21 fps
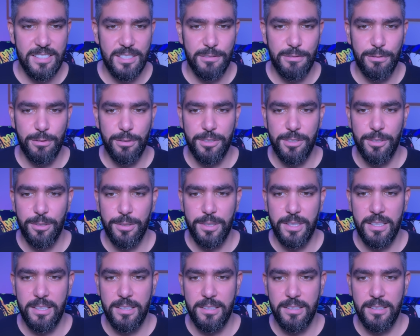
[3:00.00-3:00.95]
footnote
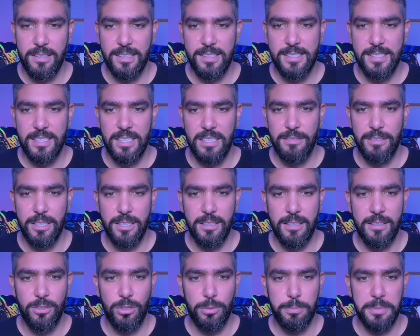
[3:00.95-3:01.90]
here. Let's save it
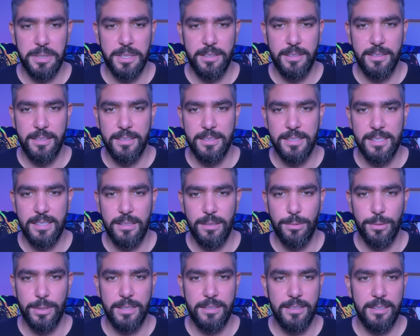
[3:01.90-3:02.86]
and open it and see
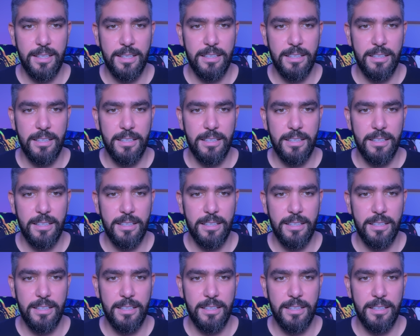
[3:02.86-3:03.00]
what it gave